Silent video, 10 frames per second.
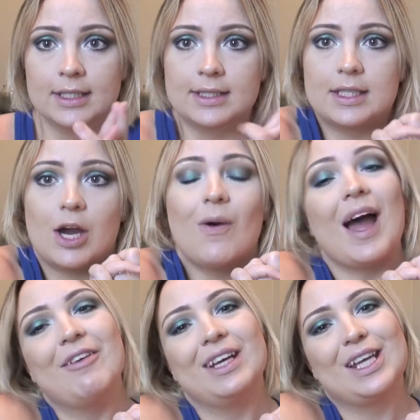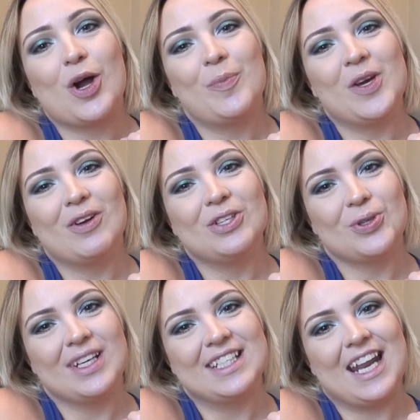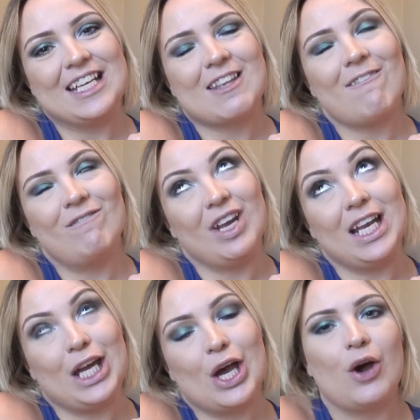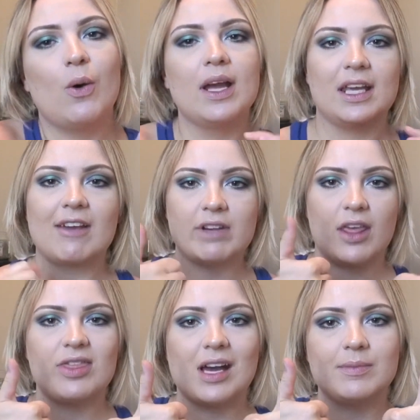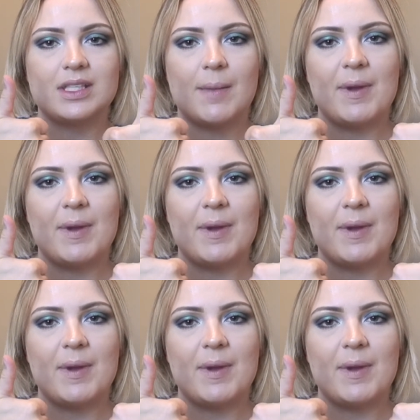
So I really hope you enjoyed today's video. Give it a thumbs up